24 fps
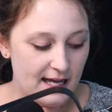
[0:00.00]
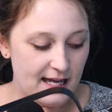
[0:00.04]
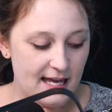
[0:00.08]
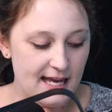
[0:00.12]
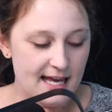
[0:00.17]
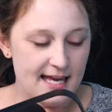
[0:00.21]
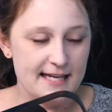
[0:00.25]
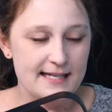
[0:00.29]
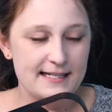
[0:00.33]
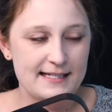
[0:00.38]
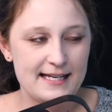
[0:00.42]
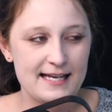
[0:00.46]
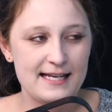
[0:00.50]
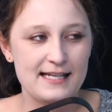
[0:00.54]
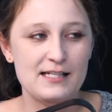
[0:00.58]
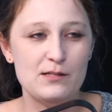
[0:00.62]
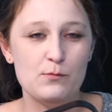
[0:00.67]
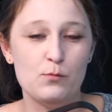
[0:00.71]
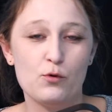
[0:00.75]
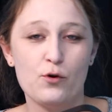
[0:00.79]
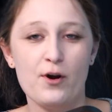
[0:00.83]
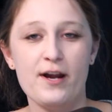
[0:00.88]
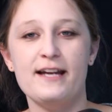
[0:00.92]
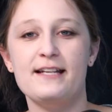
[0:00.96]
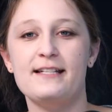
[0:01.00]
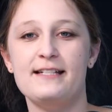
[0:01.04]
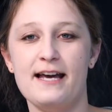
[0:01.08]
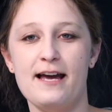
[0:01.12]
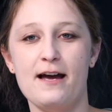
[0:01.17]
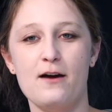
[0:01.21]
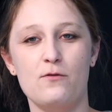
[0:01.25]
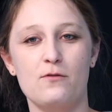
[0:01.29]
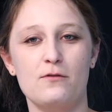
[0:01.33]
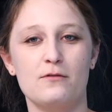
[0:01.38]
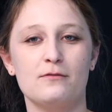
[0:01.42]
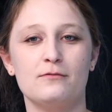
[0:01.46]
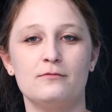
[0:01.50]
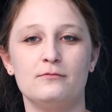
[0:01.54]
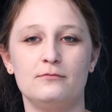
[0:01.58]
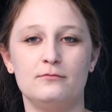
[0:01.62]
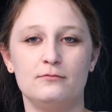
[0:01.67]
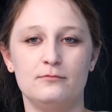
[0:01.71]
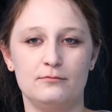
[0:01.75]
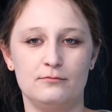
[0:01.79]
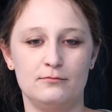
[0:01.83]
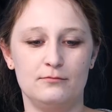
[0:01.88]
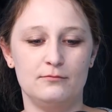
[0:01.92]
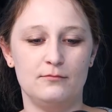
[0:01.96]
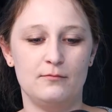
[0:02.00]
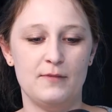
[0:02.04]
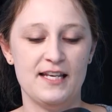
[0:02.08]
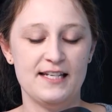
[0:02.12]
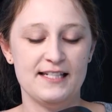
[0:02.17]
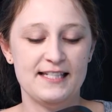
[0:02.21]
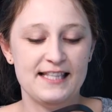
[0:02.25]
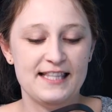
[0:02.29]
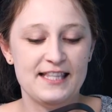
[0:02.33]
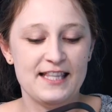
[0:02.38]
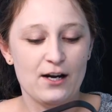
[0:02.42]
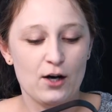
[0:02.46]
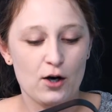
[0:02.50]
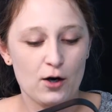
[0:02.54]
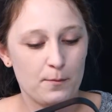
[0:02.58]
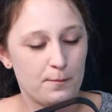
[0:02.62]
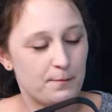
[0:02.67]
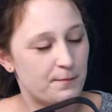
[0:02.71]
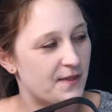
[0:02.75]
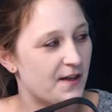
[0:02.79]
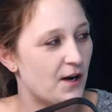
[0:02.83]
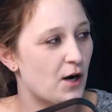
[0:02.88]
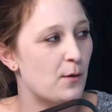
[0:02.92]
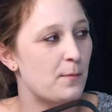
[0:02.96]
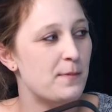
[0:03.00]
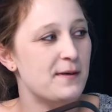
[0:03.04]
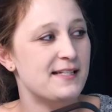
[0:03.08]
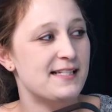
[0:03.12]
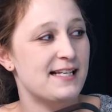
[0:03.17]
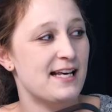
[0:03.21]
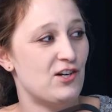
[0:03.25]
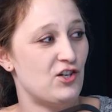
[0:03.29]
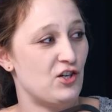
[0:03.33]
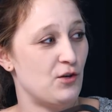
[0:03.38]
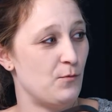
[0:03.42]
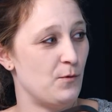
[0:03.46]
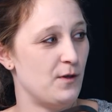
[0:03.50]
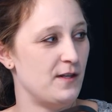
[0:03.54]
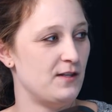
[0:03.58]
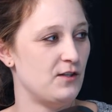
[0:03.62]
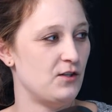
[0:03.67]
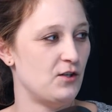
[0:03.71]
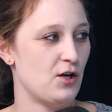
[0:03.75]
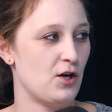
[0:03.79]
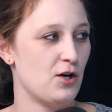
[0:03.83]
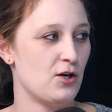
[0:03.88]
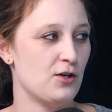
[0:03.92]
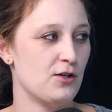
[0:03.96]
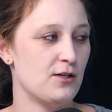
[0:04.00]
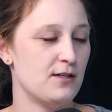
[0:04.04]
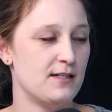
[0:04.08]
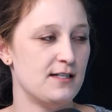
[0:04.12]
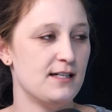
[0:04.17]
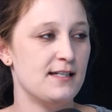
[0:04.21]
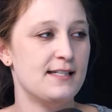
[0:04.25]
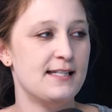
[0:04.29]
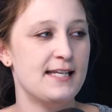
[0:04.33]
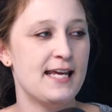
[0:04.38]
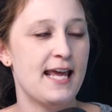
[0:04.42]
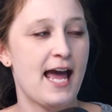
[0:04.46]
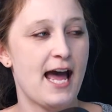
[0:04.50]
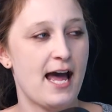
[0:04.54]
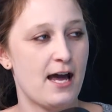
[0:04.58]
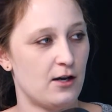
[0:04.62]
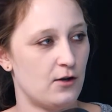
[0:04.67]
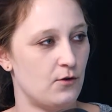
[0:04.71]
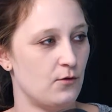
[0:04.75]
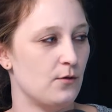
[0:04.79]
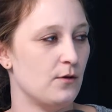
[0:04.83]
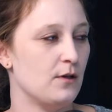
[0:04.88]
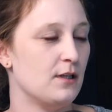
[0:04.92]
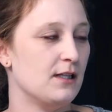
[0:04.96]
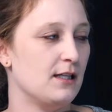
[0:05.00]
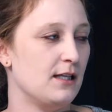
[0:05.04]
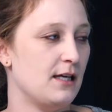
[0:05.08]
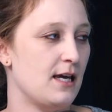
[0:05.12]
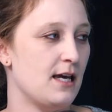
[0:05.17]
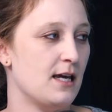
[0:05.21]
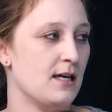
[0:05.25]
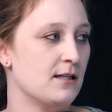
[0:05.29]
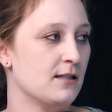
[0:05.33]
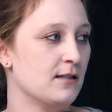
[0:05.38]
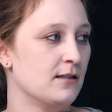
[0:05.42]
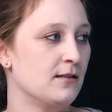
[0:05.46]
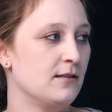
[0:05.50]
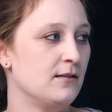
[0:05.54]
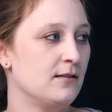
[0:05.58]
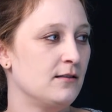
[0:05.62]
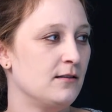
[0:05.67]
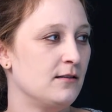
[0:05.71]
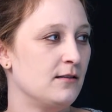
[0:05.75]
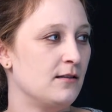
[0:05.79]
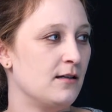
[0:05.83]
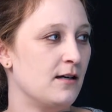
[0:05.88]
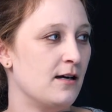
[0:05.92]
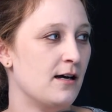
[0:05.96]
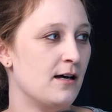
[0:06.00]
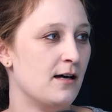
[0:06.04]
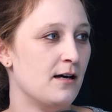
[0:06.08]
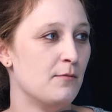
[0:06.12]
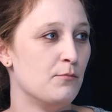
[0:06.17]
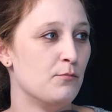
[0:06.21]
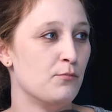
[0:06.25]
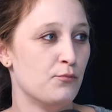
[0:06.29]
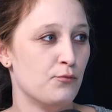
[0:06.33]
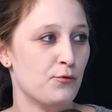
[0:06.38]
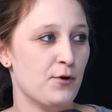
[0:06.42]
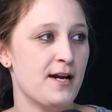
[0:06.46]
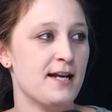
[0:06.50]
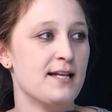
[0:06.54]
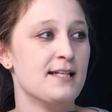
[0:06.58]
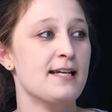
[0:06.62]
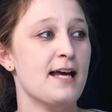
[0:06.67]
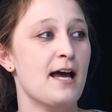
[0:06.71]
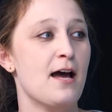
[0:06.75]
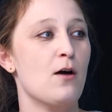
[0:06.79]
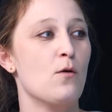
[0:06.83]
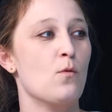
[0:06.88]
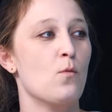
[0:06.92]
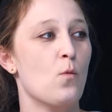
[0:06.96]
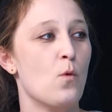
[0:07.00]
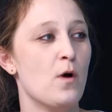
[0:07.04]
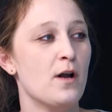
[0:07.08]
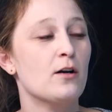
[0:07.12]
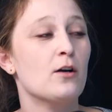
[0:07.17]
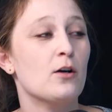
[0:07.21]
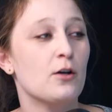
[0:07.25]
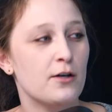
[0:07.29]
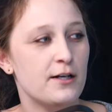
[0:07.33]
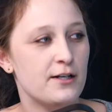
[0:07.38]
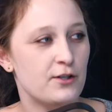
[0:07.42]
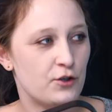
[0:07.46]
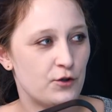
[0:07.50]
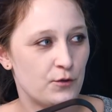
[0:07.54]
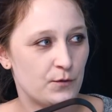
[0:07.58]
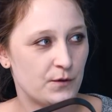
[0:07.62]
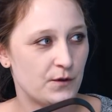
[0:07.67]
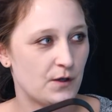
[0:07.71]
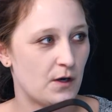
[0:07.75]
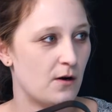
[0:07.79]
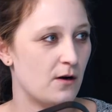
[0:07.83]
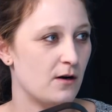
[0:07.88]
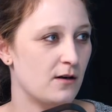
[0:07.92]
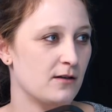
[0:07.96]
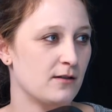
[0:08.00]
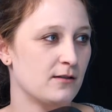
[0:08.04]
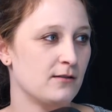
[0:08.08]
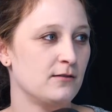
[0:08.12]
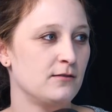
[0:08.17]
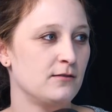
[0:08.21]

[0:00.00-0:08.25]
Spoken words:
his breakdown, his therapy session with his daughter, does he accurately break down what her issues are?